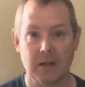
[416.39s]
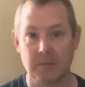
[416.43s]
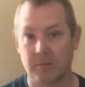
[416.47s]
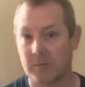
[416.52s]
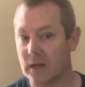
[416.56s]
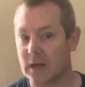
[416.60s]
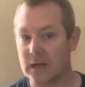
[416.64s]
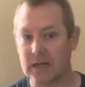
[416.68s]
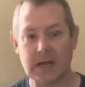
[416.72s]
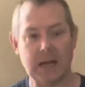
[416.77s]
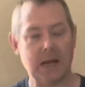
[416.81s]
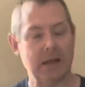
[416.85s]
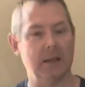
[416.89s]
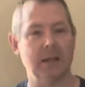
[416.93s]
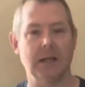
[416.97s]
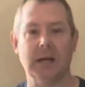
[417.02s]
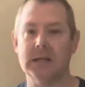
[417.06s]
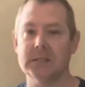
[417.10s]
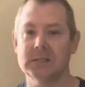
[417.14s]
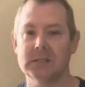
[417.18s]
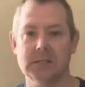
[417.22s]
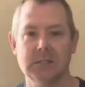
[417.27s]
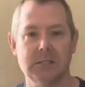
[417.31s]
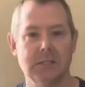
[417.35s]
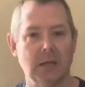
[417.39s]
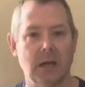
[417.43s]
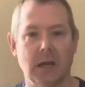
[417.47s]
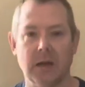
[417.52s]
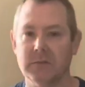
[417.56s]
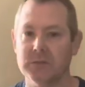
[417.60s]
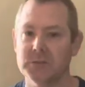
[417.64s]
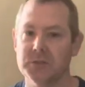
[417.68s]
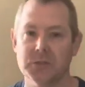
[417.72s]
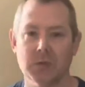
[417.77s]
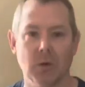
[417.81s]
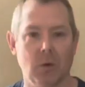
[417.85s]
but I got lots of
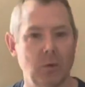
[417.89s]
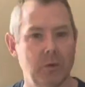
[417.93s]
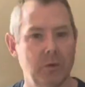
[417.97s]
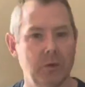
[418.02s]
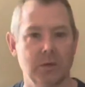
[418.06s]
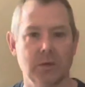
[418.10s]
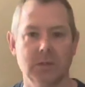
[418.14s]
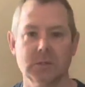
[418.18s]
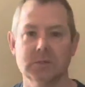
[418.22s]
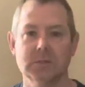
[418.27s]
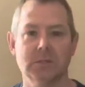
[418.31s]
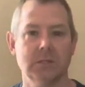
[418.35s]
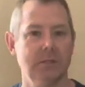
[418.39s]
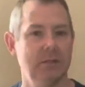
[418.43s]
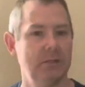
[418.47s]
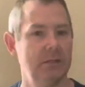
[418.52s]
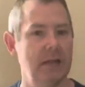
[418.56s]
stuff: shoulders,